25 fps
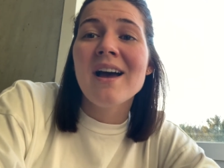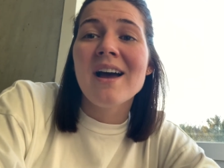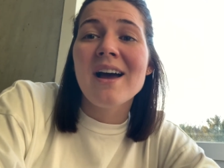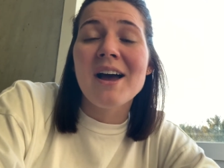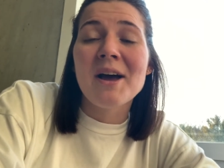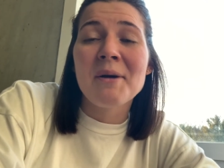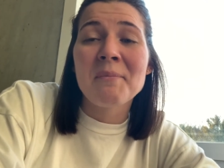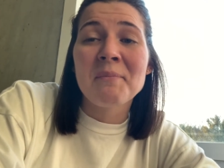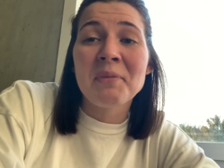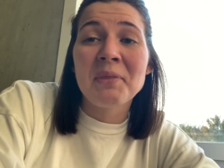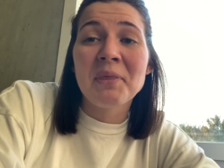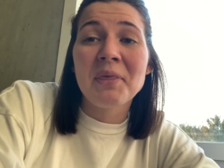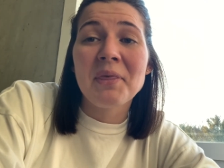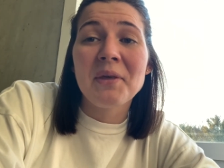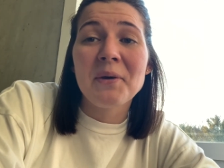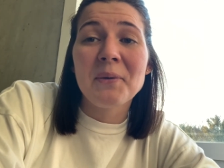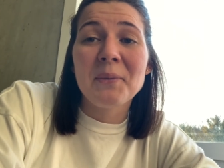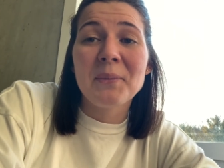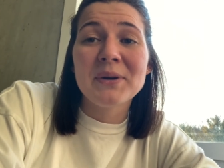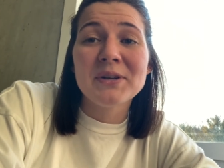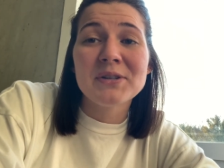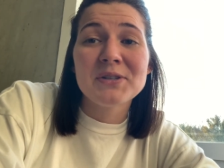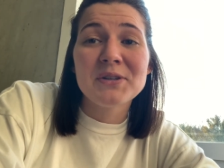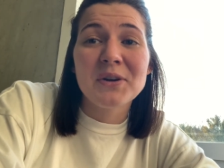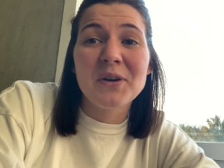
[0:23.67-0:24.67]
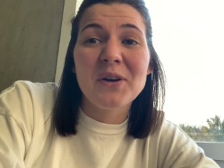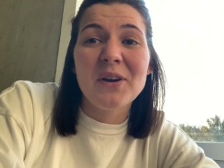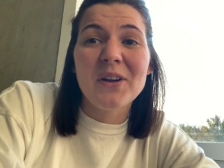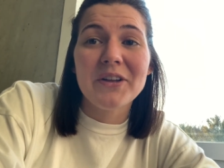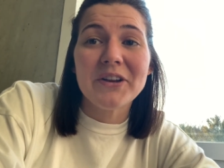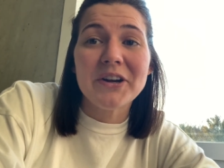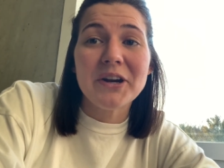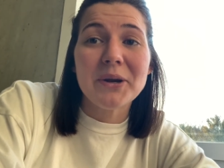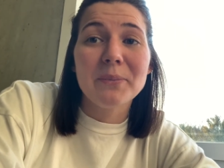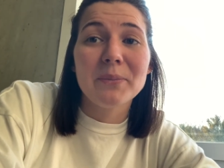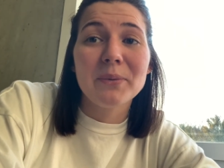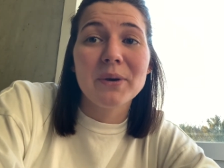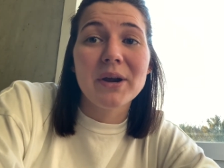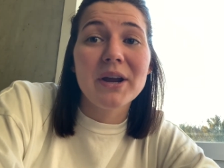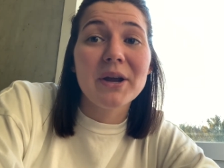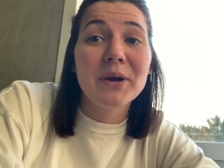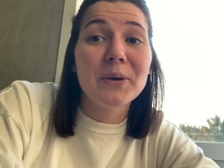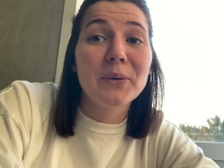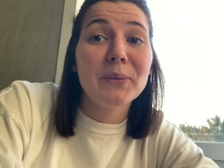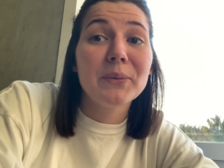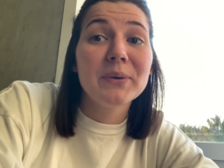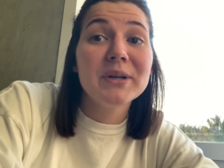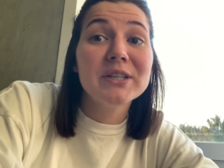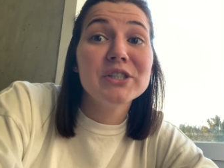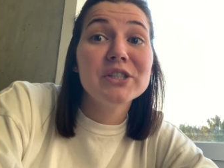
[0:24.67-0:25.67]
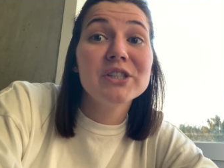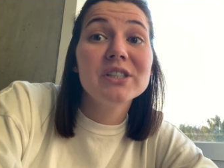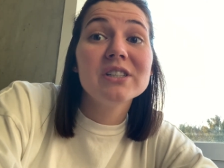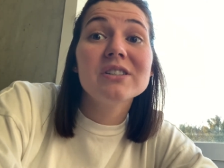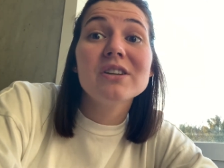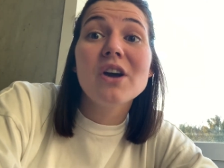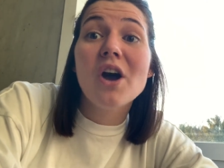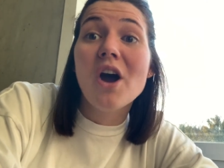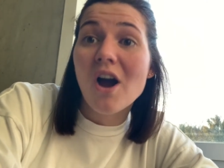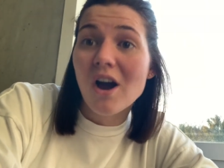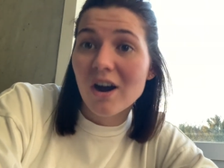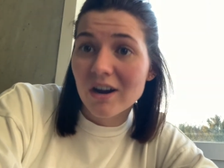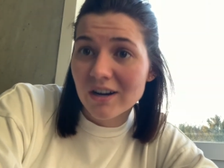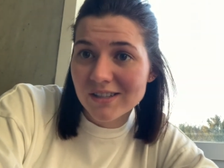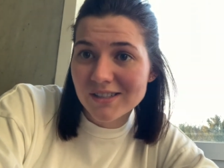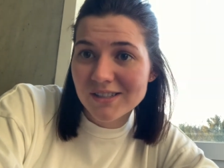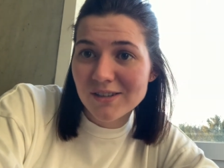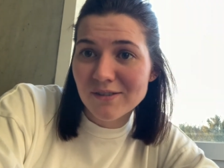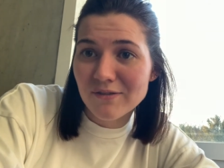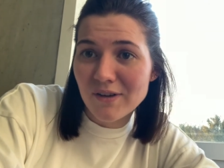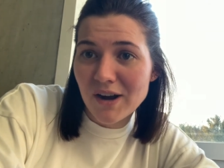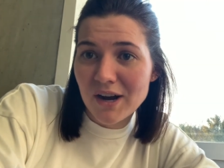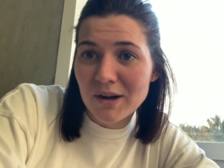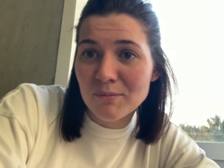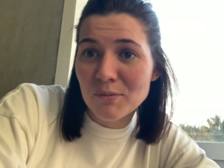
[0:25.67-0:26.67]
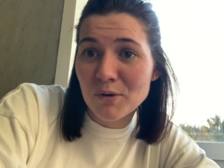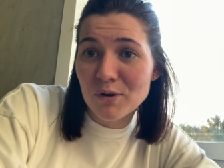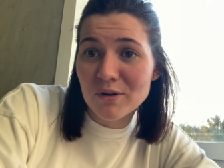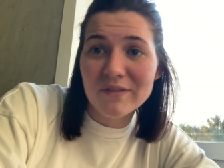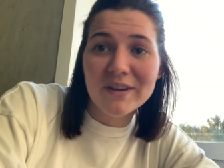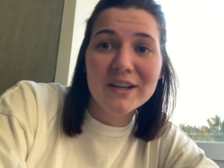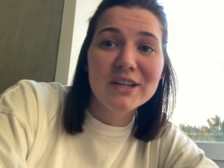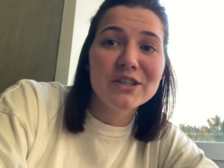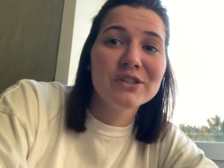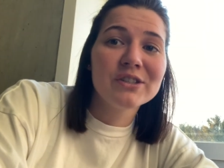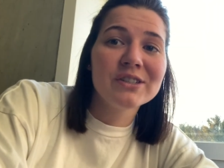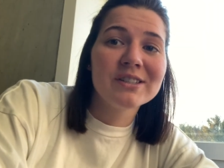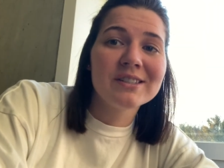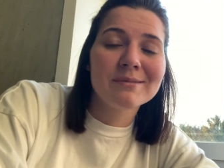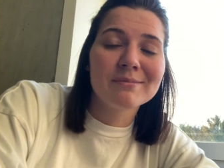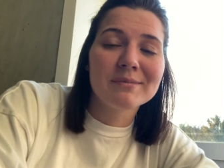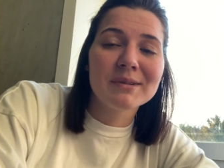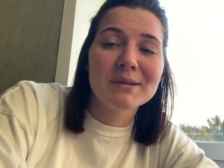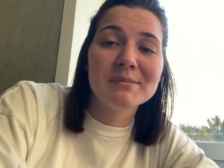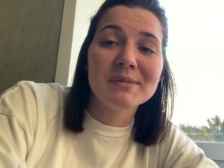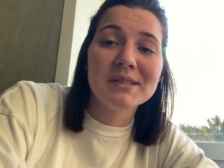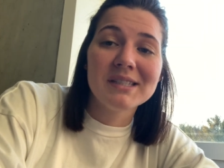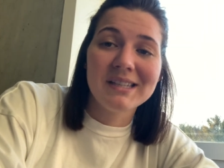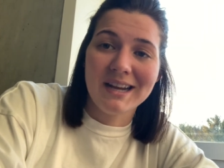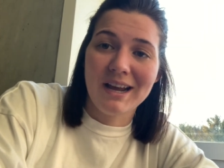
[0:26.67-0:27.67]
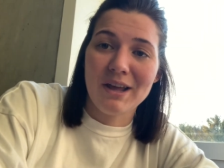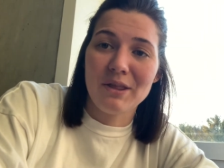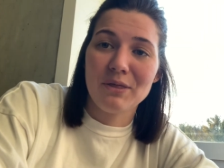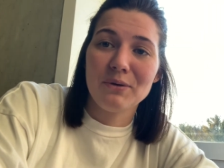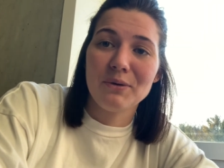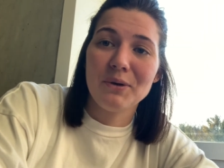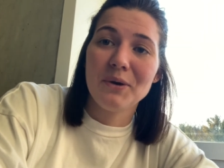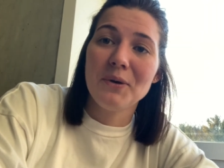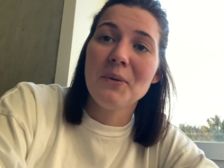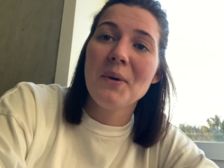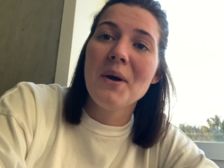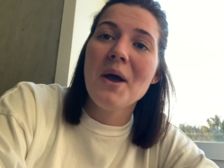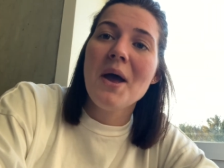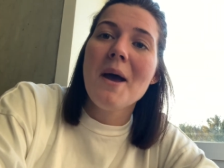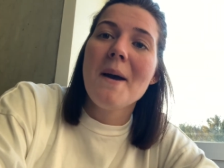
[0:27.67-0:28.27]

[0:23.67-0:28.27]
um, the winter holiday break, which is hard to find motivation sometimes to get through.